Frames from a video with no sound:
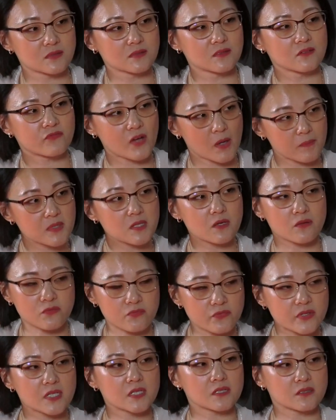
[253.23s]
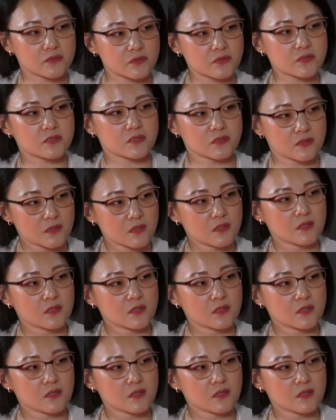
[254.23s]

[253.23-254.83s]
Oh, family so of so they have to provide for